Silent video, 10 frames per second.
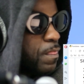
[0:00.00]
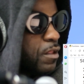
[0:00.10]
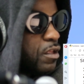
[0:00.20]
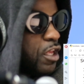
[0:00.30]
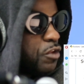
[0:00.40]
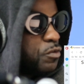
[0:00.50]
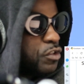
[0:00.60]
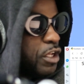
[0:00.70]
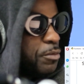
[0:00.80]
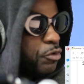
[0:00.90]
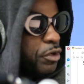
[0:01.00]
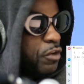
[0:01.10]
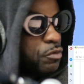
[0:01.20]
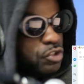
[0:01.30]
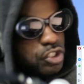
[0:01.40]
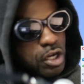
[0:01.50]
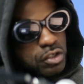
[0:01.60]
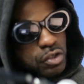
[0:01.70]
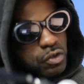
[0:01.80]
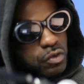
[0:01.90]
Username and greeting was John
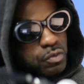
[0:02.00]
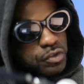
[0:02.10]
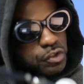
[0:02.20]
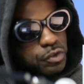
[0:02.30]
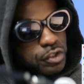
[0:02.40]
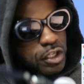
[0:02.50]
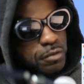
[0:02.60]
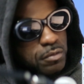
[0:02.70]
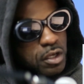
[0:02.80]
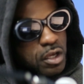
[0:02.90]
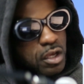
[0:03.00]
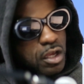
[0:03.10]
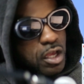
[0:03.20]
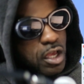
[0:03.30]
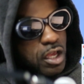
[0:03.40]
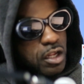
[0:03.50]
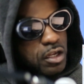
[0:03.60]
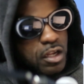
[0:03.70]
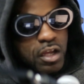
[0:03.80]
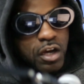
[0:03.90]
Doe was the username,
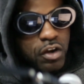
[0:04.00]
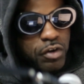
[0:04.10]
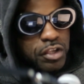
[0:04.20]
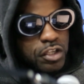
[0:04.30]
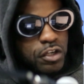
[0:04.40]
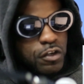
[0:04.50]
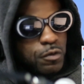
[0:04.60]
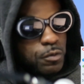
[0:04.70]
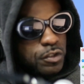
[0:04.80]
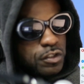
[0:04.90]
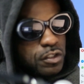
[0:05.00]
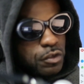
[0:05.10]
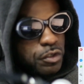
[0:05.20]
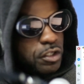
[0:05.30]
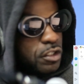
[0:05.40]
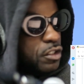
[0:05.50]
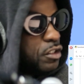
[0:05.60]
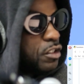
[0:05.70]
and a great year was the greeting.